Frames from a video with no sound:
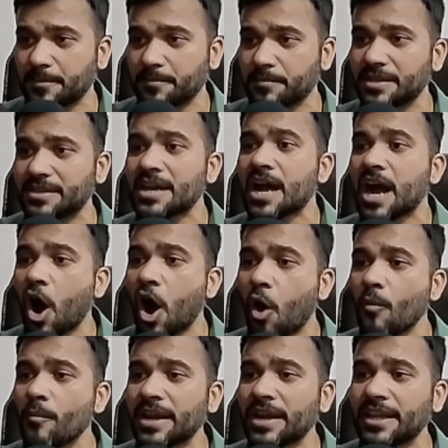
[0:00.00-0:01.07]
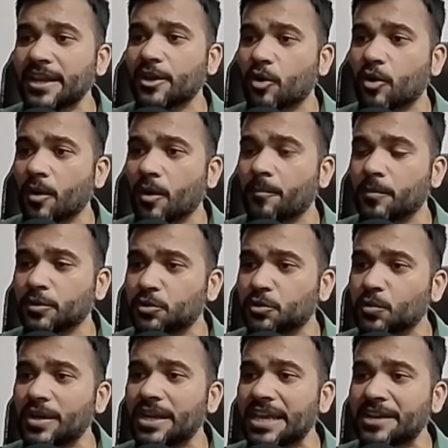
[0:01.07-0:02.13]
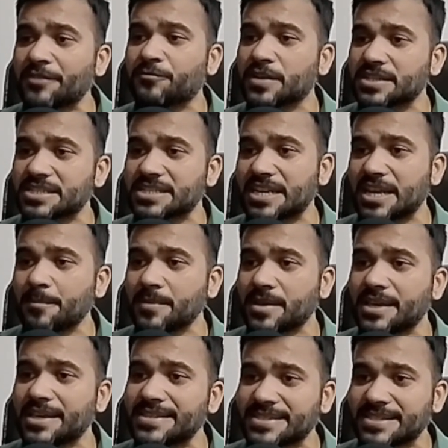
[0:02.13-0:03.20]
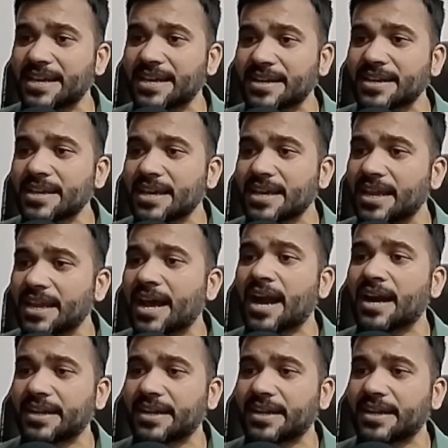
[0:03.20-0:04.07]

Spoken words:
means how many unique first name is there in our